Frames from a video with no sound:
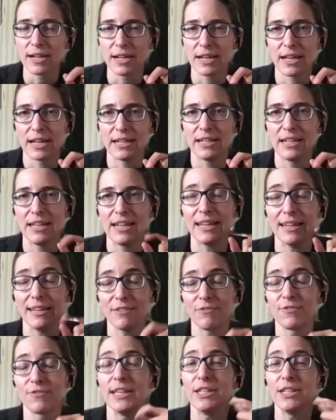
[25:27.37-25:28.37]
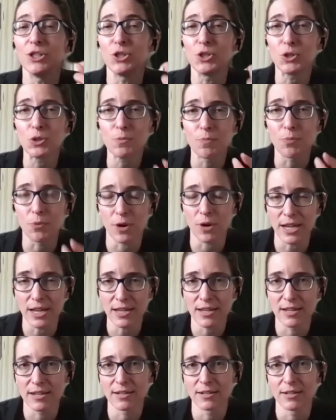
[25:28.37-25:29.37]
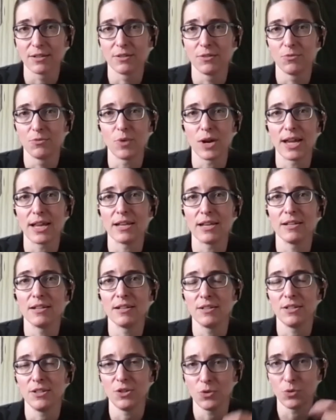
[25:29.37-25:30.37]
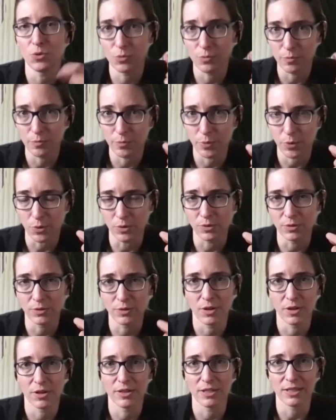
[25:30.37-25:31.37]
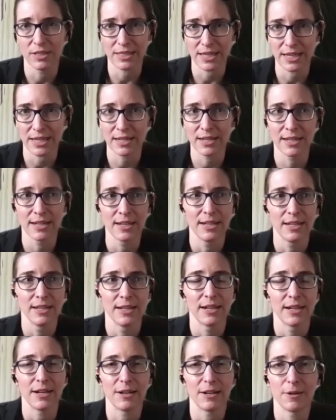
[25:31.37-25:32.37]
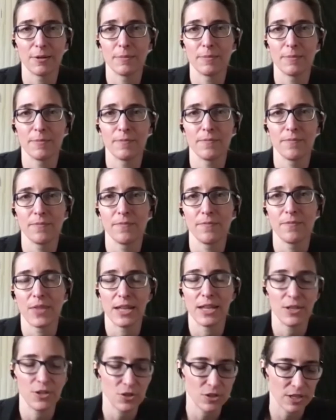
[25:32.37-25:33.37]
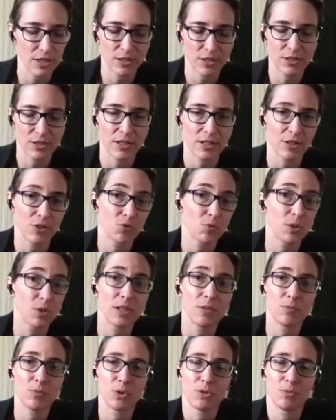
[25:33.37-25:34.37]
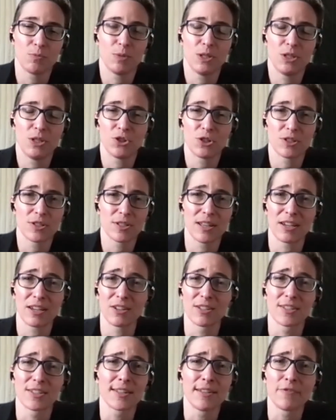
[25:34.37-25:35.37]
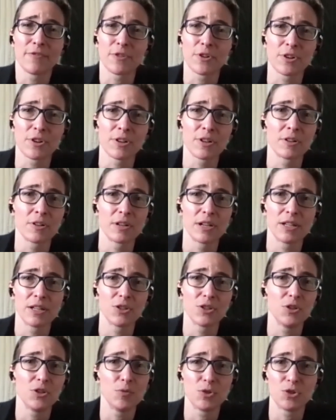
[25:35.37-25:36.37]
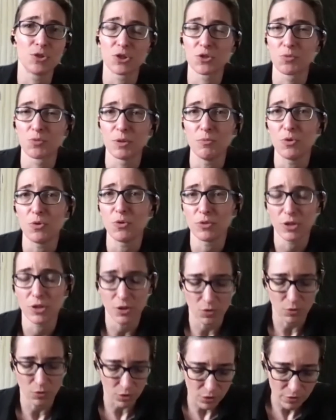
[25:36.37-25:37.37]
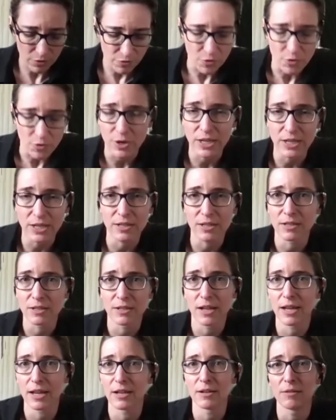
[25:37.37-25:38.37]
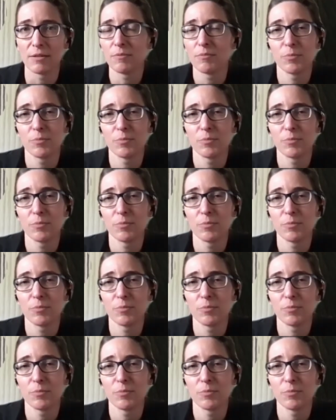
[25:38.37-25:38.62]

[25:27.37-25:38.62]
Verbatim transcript: And if they do break, when you pull on the tick, um, then you it's it's really would be just like a sliver, and so you would just remove, you know, look for it and, and yeah, yeah,